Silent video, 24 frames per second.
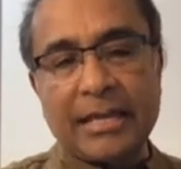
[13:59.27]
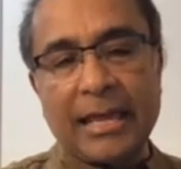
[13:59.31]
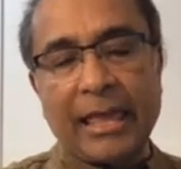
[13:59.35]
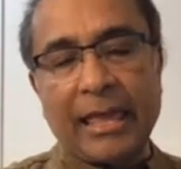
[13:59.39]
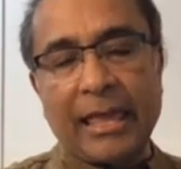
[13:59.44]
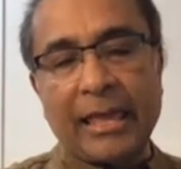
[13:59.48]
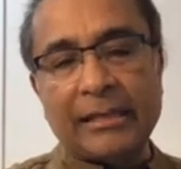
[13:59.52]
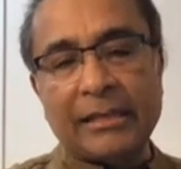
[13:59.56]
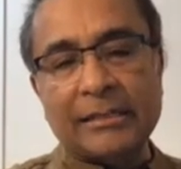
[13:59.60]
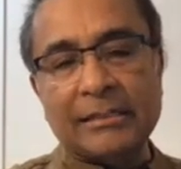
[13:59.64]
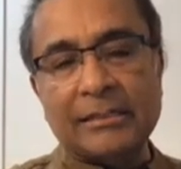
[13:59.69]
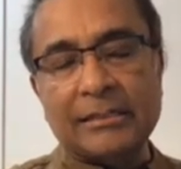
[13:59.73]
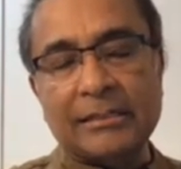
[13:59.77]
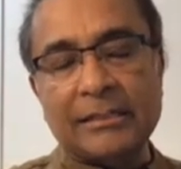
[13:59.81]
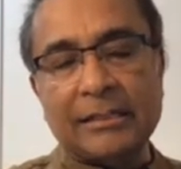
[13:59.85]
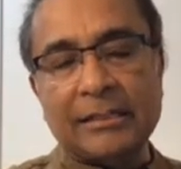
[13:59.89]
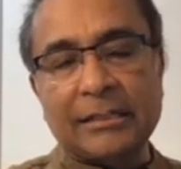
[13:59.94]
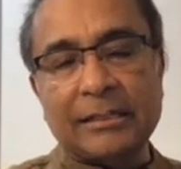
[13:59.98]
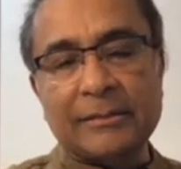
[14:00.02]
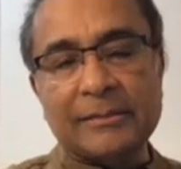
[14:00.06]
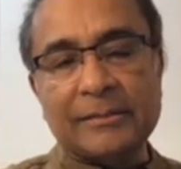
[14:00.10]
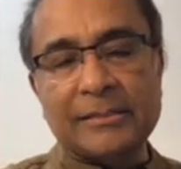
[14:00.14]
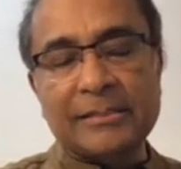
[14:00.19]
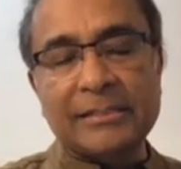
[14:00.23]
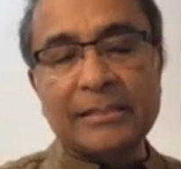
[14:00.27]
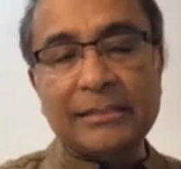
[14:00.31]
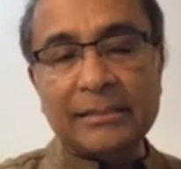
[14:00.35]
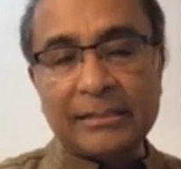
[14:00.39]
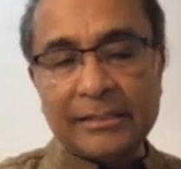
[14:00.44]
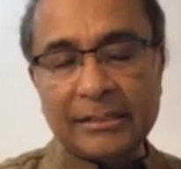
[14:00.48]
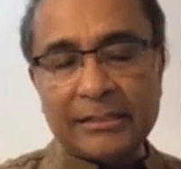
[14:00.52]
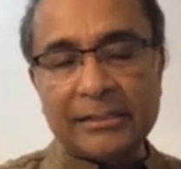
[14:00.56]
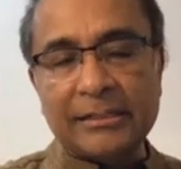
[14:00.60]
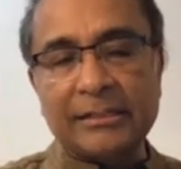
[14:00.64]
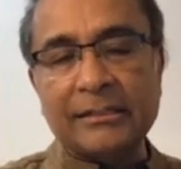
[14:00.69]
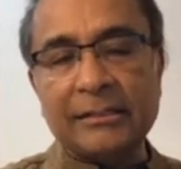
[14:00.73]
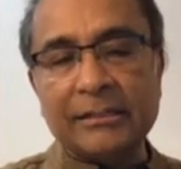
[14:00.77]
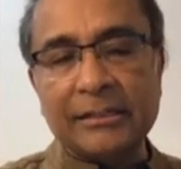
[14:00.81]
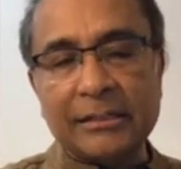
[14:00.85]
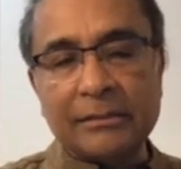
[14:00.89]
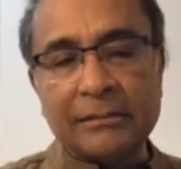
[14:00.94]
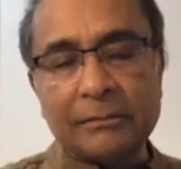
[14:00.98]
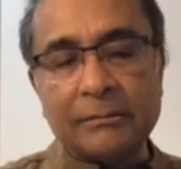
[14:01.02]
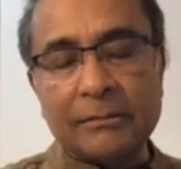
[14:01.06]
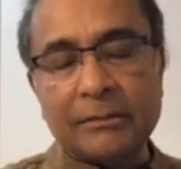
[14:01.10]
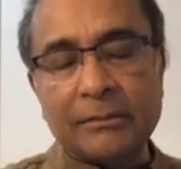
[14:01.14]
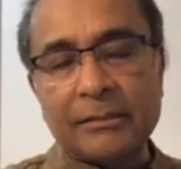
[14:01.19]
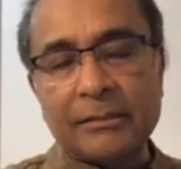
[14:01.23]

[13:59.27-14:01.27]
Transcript: and synthetically